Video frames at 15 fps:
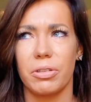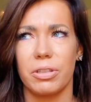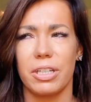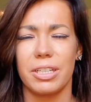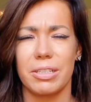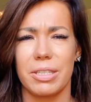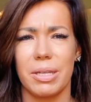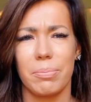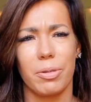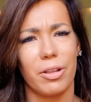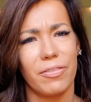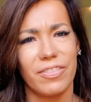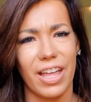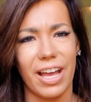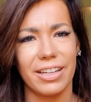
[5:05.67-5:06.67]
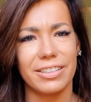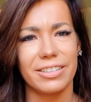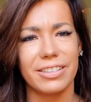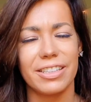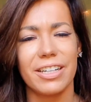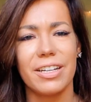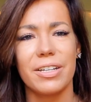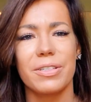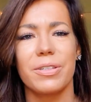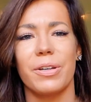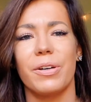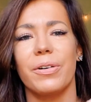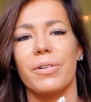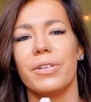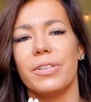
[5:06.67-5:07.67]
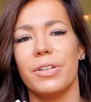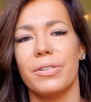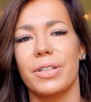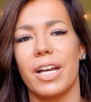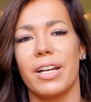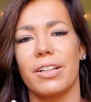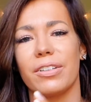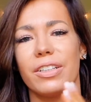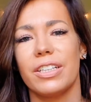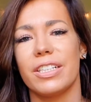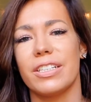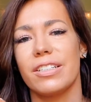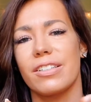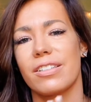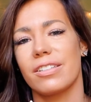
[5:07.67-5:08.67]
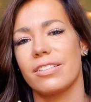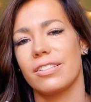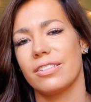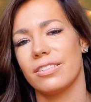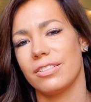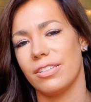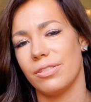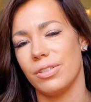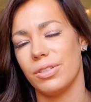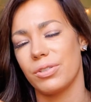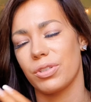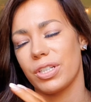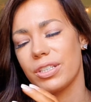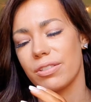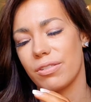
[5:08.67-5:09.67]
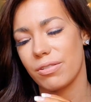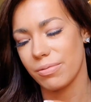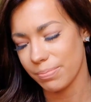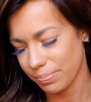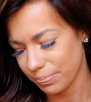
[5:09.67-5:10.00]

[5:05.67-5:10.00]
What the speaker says: example of that. So no calories, no nutrients.